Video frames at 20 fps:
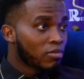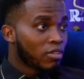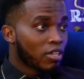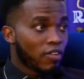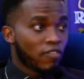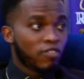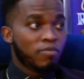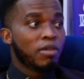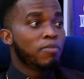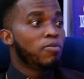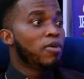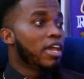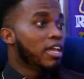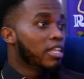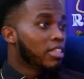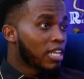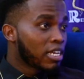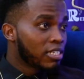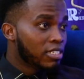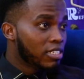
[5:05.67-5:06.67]
Will be able to
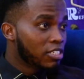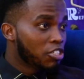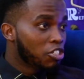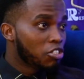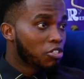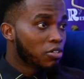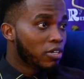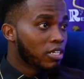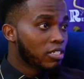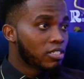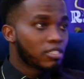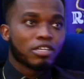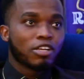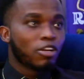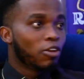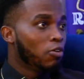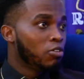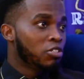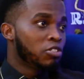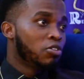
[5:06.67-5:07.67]
enter distress,
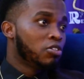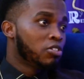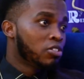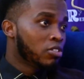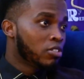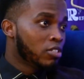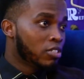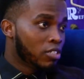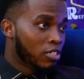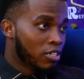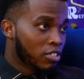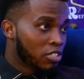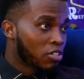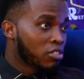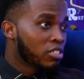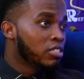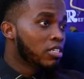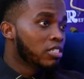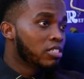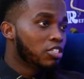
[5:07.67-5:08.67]
not to
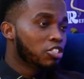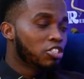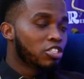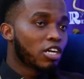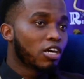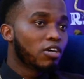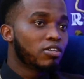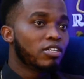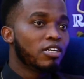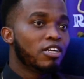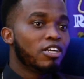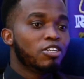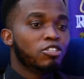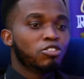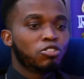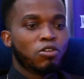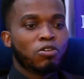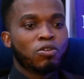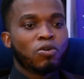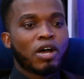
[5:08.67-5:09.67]
resuscitate the child.
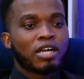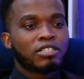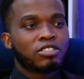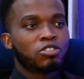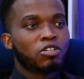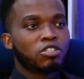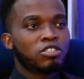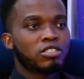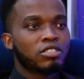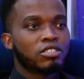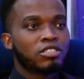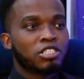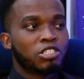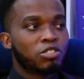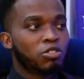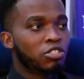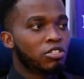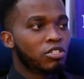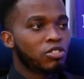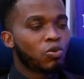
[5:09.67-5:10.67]
So at such
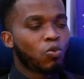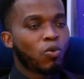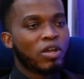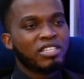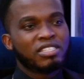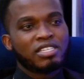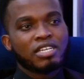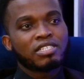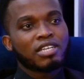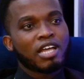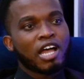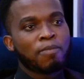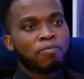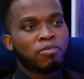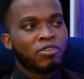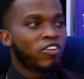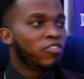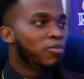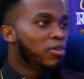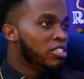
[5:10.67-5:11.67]
situations, when things
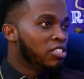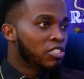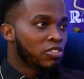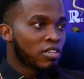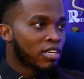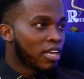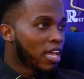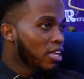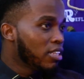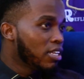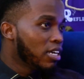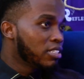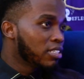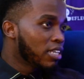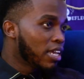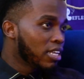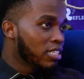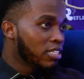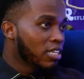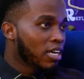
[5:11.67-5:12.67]
happen, everyone is running
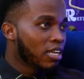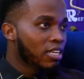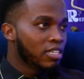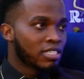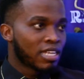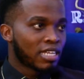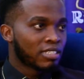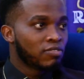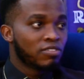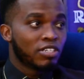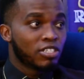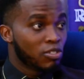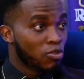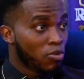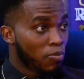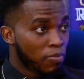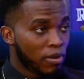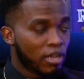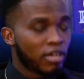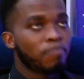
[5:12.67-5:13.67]
scatter. It's as if there's
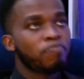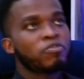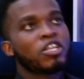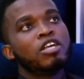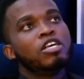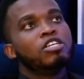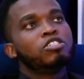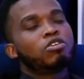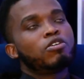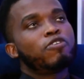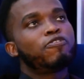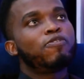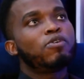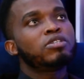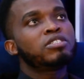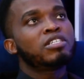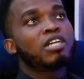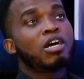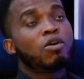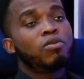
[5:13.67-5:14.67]
no plan. So the
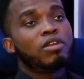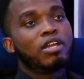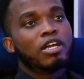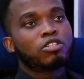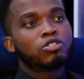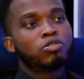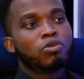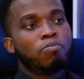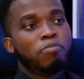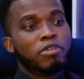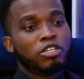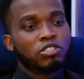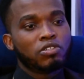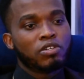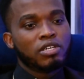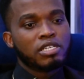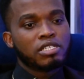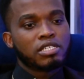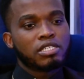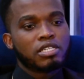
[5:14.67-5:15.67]
first thing I would like to
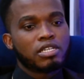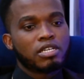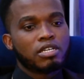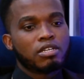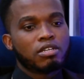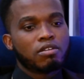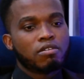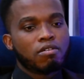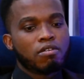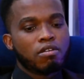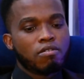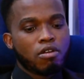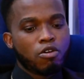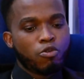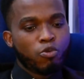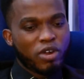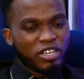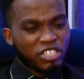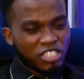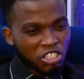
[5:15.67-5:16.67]
mention is
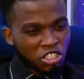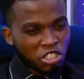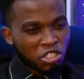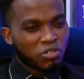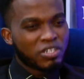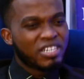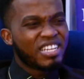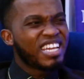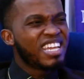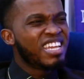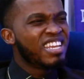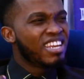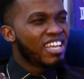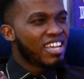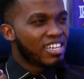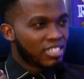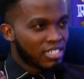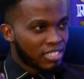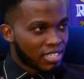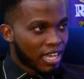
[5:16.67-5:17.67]
registering in
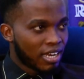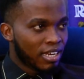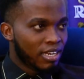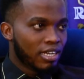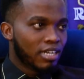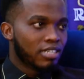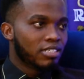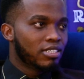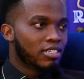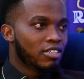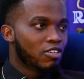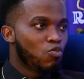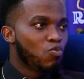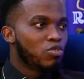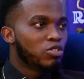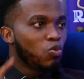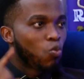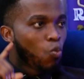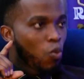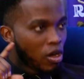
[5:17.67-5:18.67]
a standard
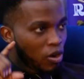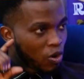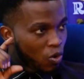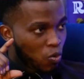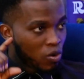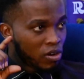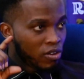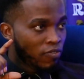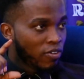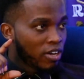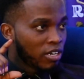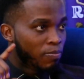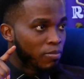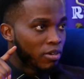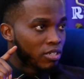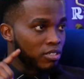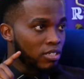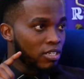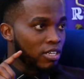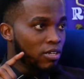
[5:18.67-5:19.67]
with well-qualified
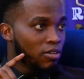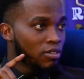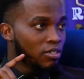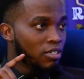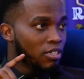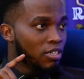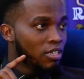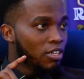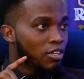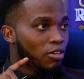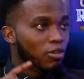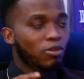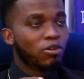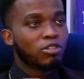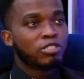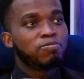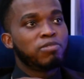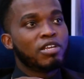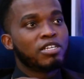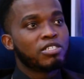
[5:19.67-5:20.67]
personnel,
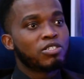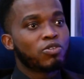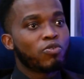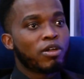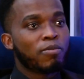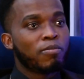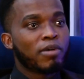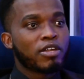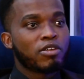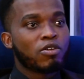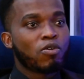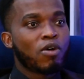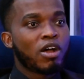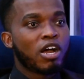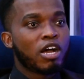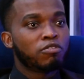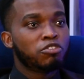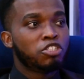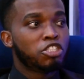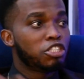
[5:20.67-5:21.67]
not places whereby you
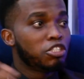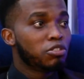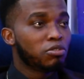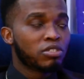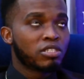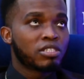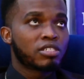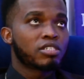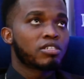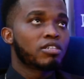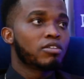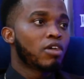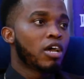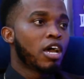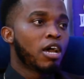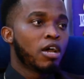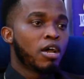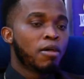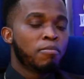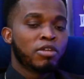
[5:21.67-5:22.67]
have chills
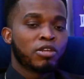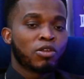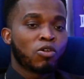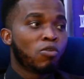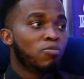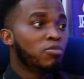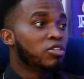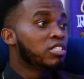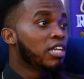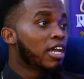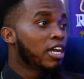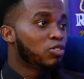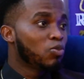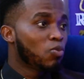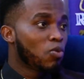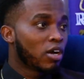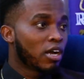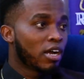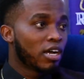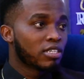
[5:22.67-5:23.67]
I mean community health
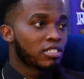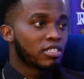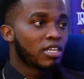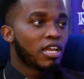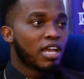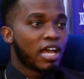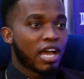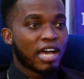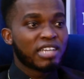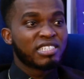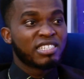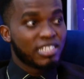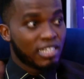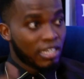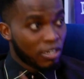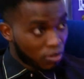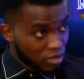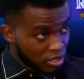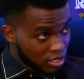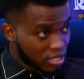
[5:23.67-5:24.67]
workers as the
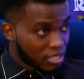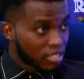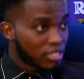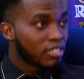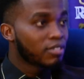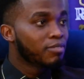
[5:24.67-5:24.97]
nurses.